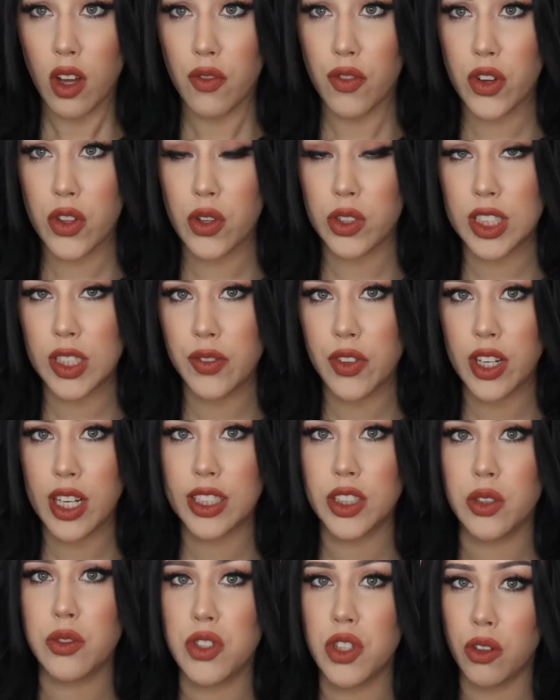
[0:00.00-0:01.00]
For those of you
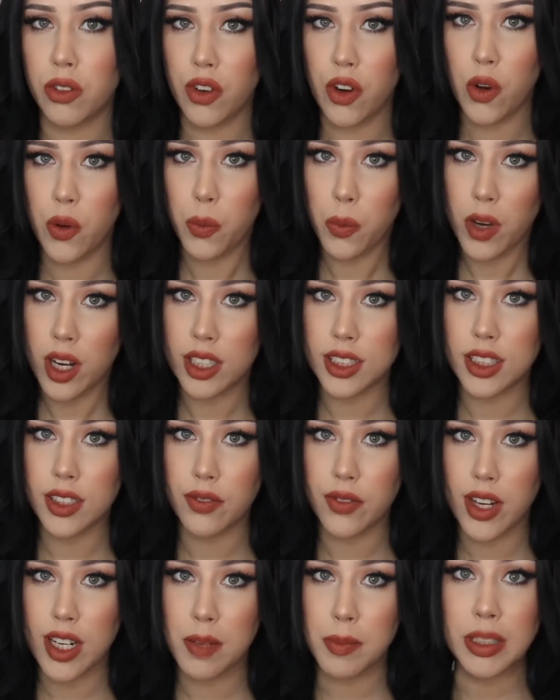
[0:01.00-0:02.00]
guys who don't know what
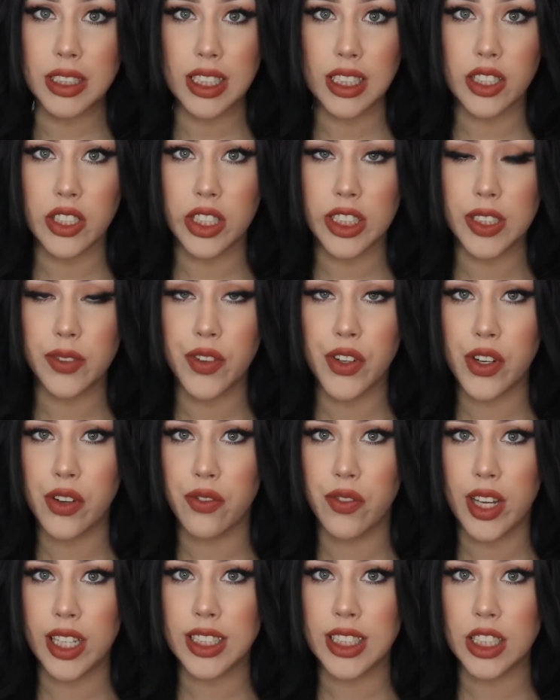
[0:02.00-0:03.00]
vitamin C does for your
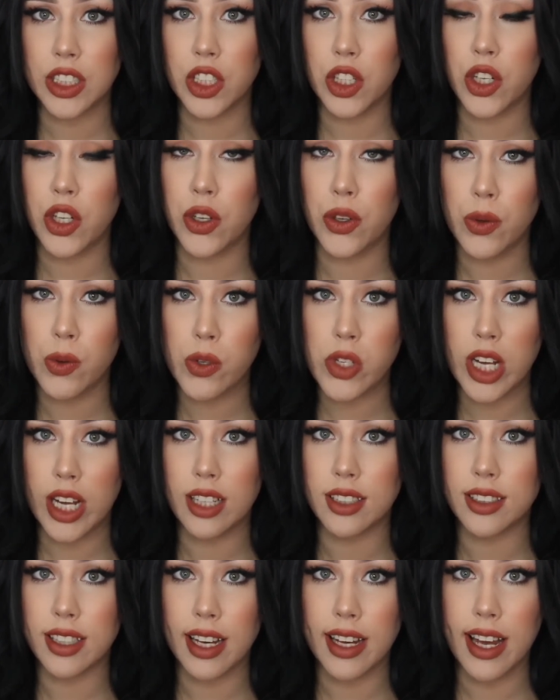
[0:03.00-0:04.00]
face, it's a huge
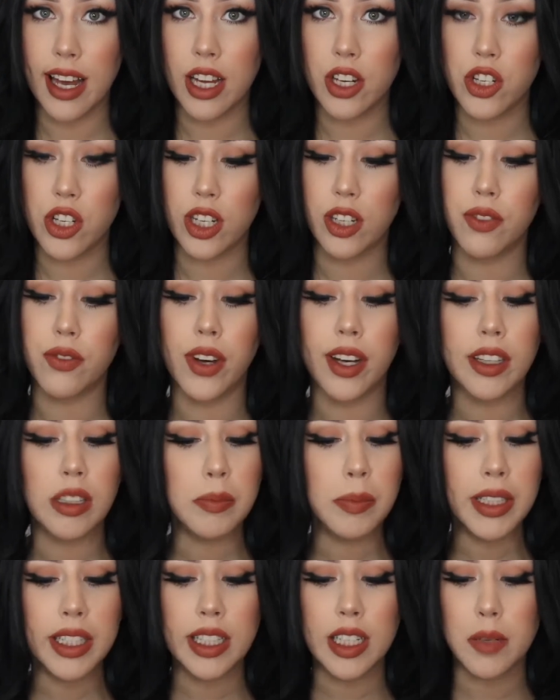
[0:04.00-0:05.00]
anti-aging
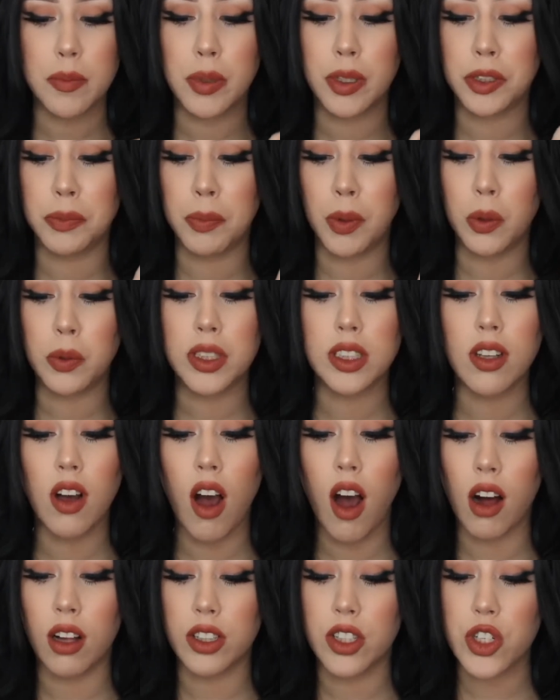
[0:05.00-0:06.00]
vitamin. It promotes
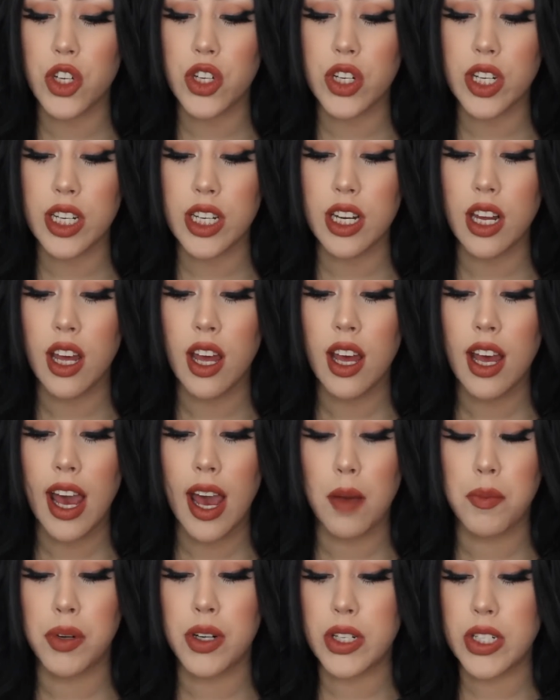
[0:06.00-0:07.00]
collagen,
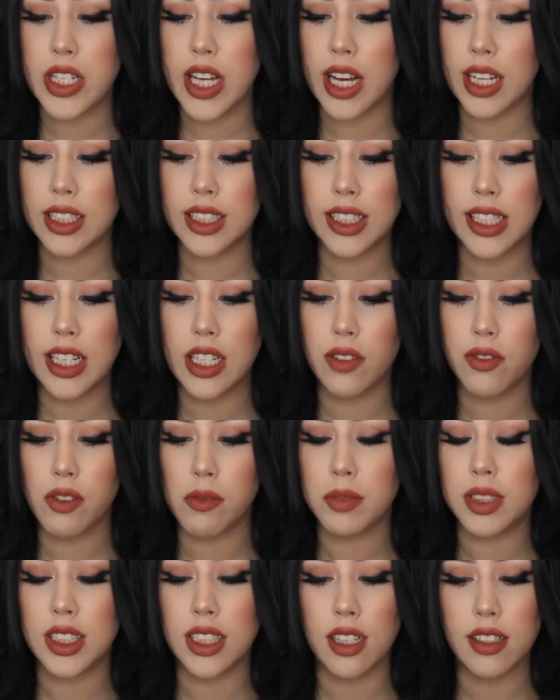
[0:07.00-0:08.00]
it protects skin
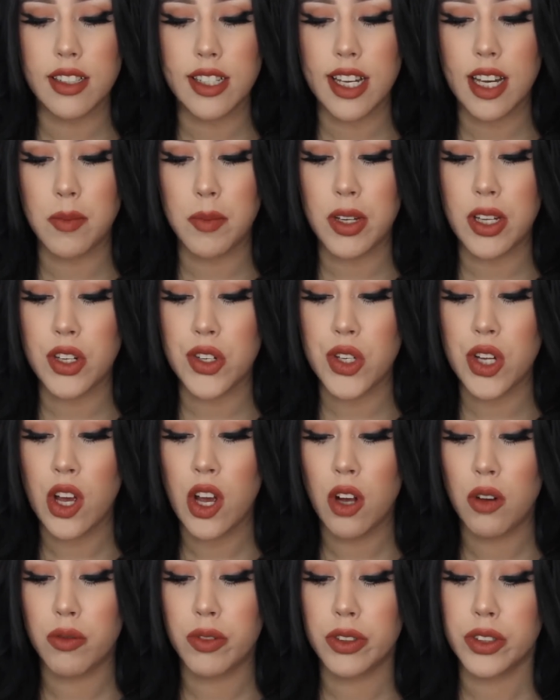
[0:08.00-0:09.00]
from sun damage,
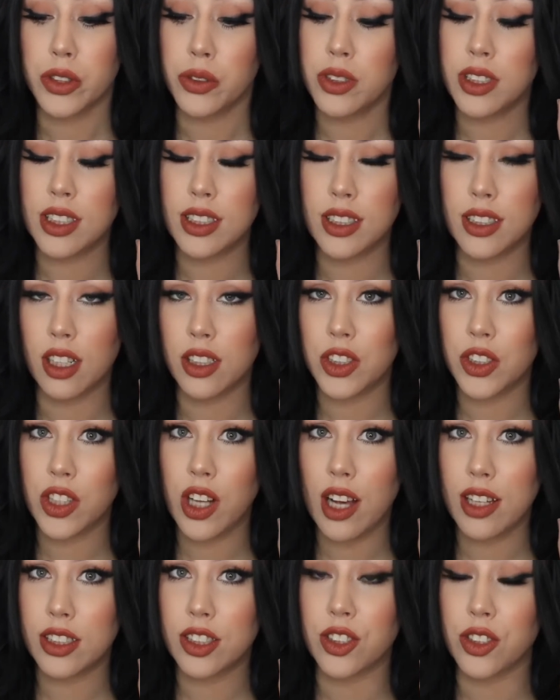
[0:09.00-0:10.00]
reduces under
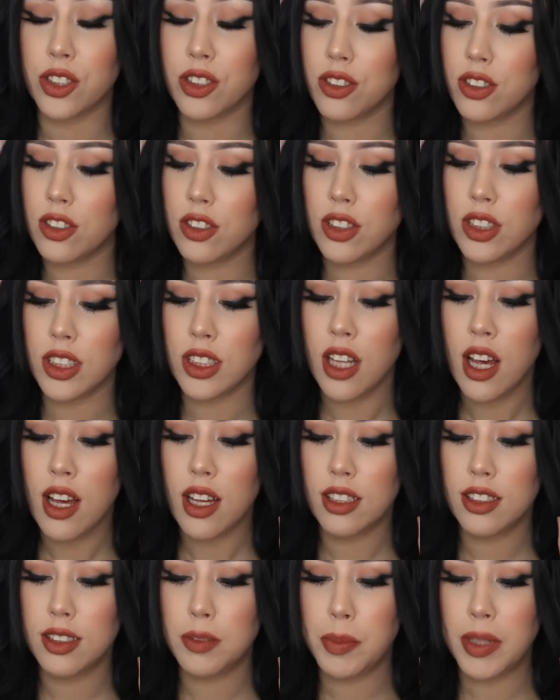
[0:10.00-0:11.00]
eye circles,
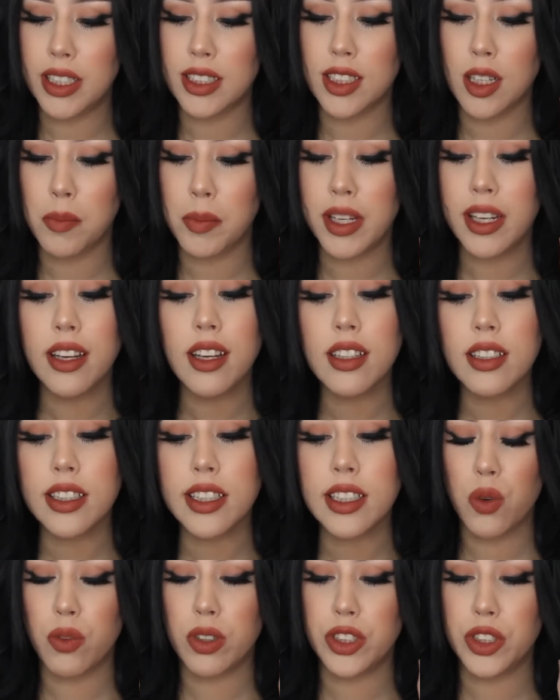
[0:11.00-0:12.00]
speeds up
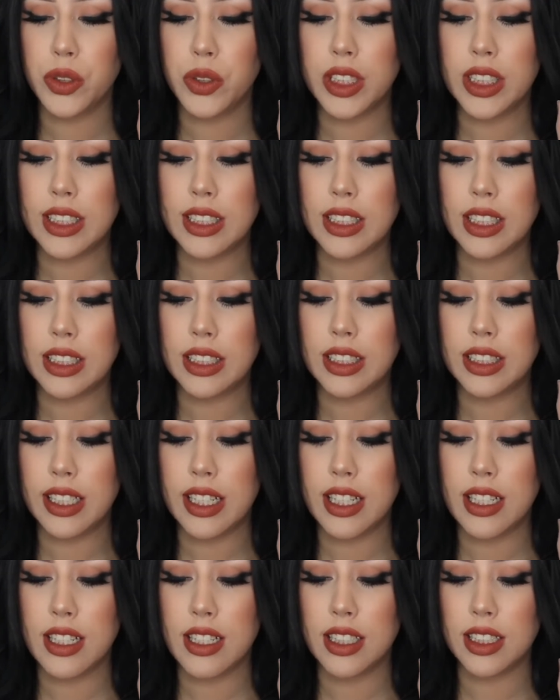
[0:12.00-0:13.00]
healing, reduces
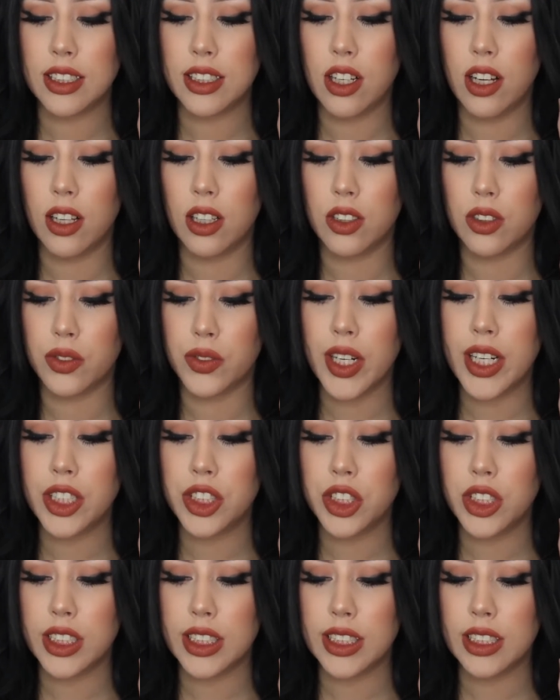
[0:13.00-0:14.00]
skin
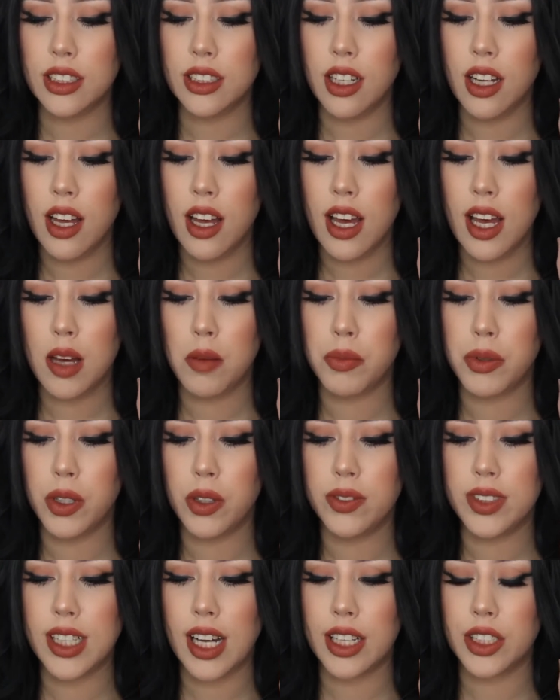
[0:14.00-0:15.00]
discoloration,
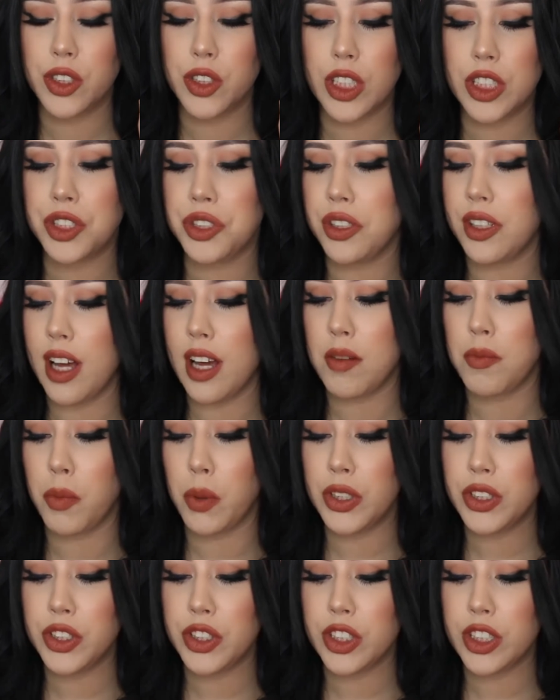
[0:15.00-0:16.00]
improves hydration and
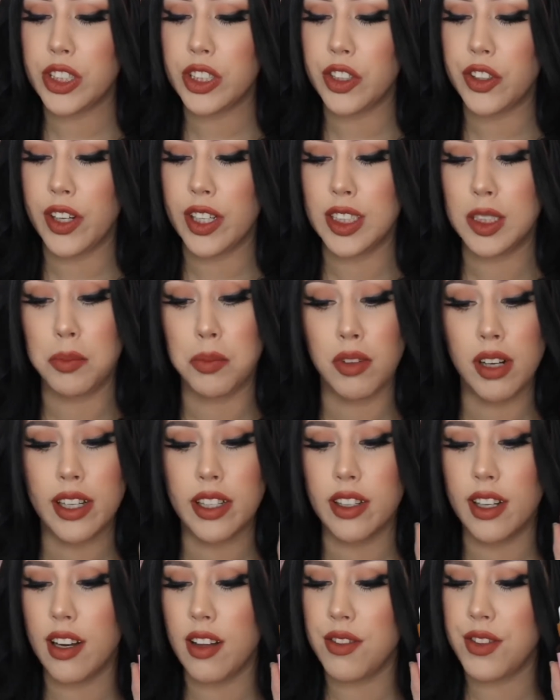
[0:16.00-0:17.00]
moisture, creates
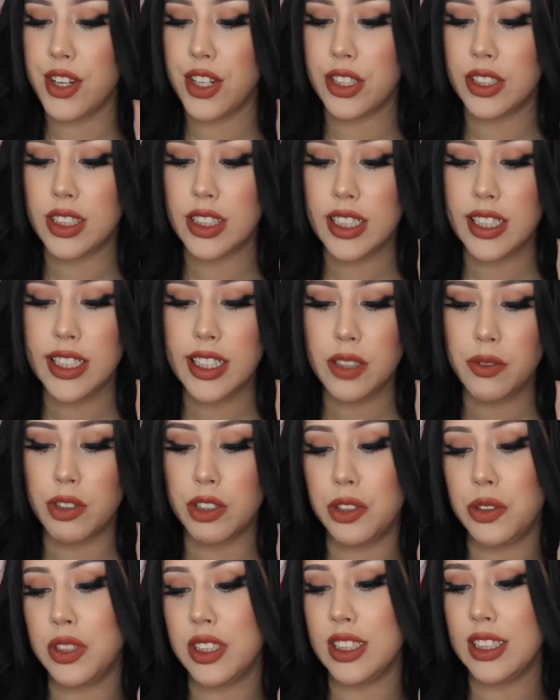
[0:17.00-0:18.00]
brighter, healthier skin,
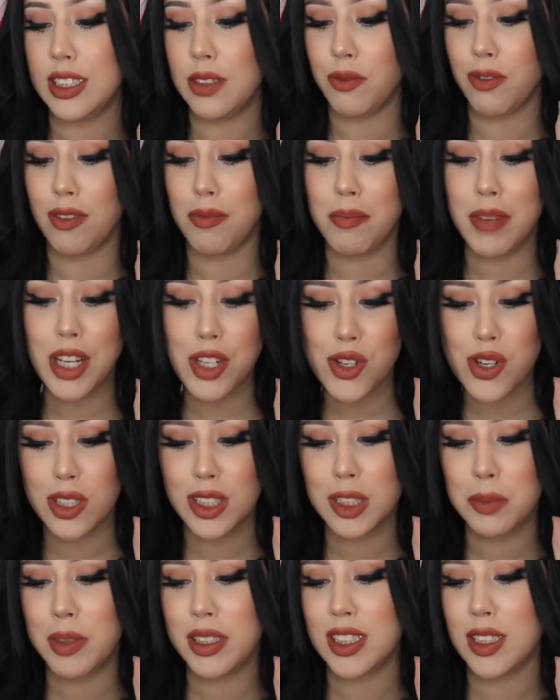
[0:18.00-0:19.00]
reduces
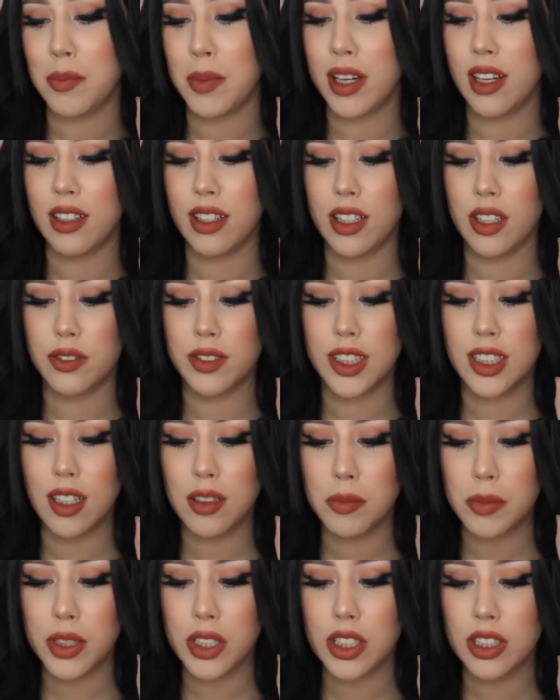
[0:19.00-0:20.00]
inflammation, speeds up healing of
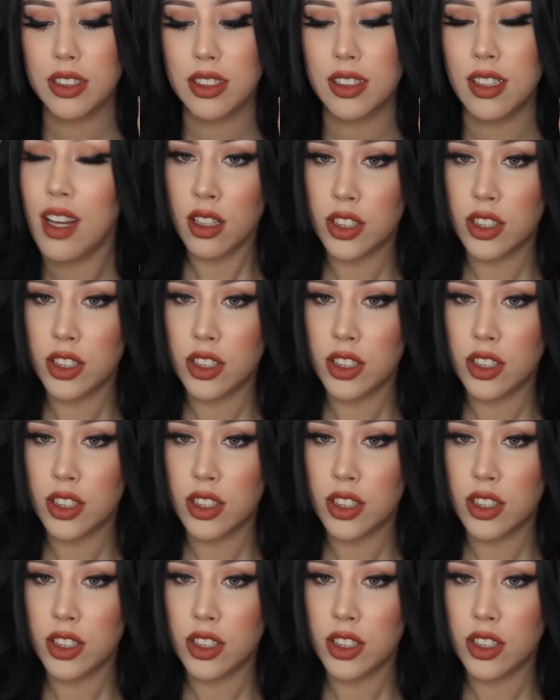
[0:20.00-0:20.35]
sunburns.